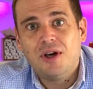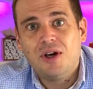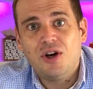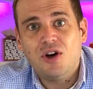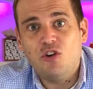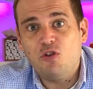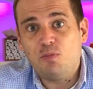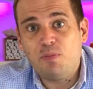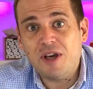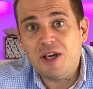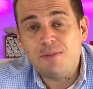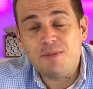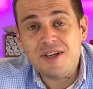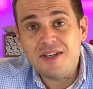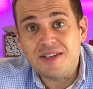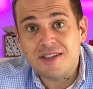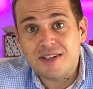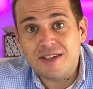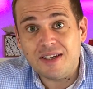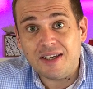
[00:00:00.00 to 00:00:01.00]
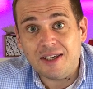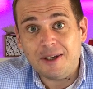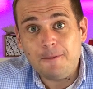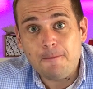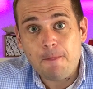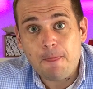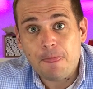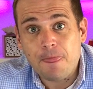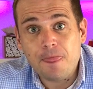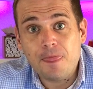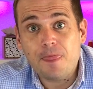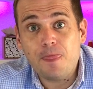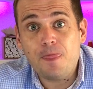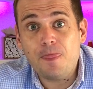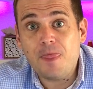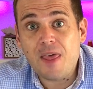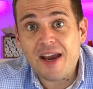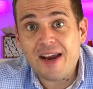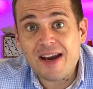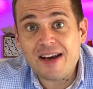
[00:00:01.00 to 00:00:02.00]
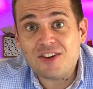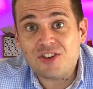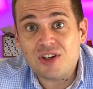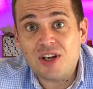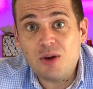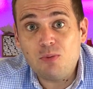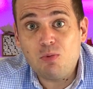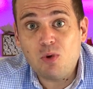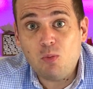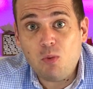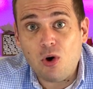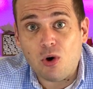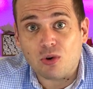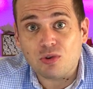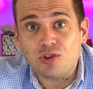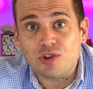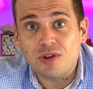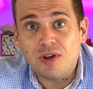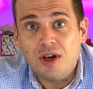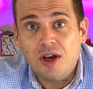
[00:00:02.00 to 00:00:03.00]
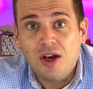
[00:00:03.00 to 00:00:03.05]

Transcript: of BBC they actually will watch.